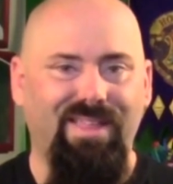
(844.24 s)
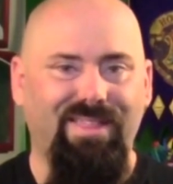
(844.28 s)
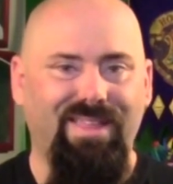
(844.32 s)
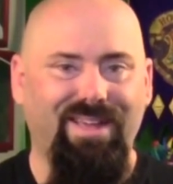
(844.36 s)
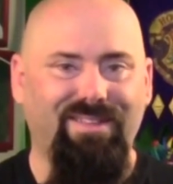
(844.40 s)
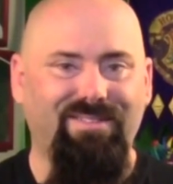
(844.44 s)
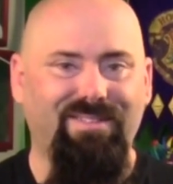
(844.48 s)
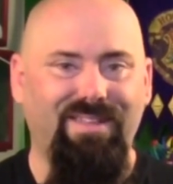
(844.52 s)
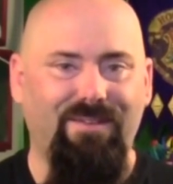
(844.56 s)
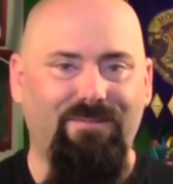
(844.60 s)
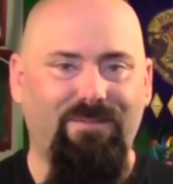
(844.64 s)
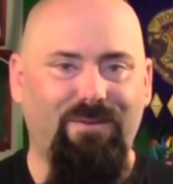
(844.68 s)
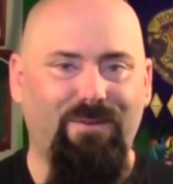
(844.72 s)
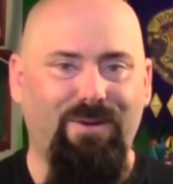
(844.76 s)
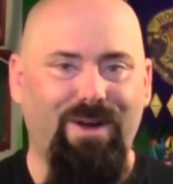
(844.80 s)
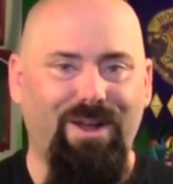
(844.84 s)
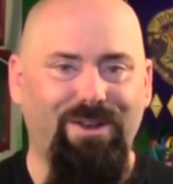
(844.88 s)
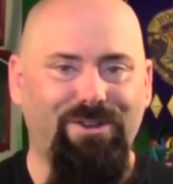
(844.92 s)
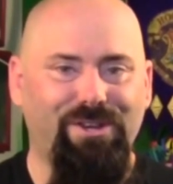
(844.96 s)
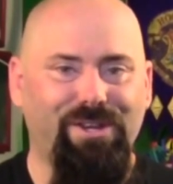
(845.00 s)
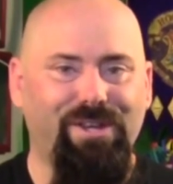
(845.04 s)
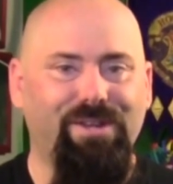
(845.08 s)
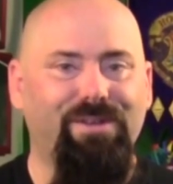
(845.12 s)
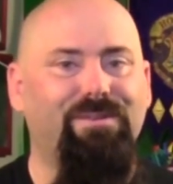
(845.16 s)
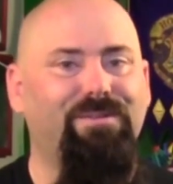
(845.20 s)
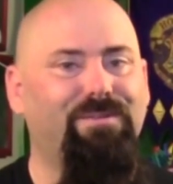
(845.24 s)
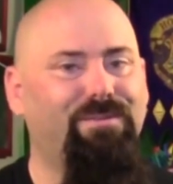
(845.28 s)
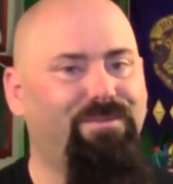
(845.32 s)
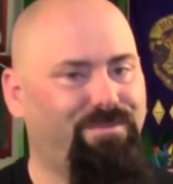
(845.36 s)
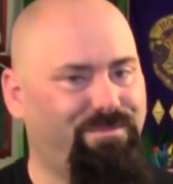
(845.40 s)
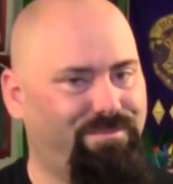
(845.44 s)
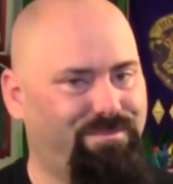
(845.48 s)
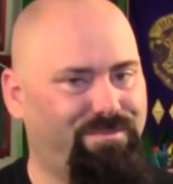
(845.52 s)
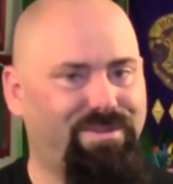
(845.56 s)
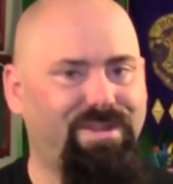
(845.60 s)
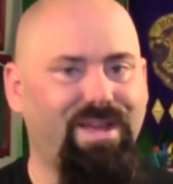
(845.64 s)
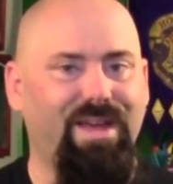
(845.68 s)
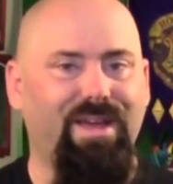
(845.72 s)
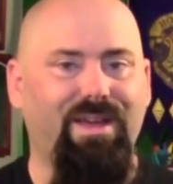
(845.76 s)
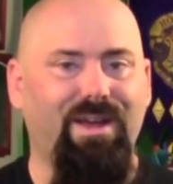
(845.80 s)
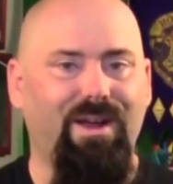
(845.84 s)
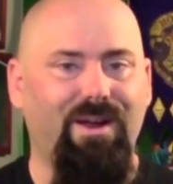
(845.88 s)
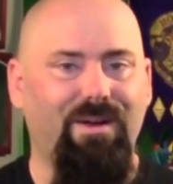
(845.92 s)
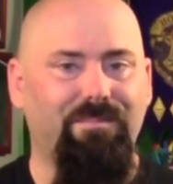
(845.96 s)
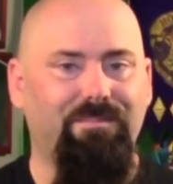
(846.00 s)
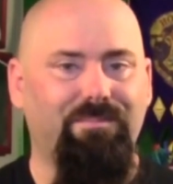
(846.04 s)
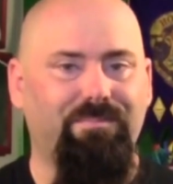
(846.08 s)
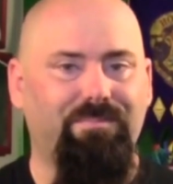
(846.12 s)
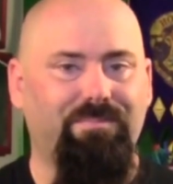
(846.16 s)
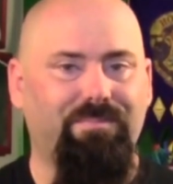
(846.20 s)
Thanks a lot for watching. Take
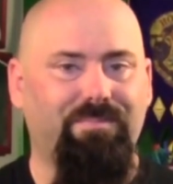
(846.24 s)
care.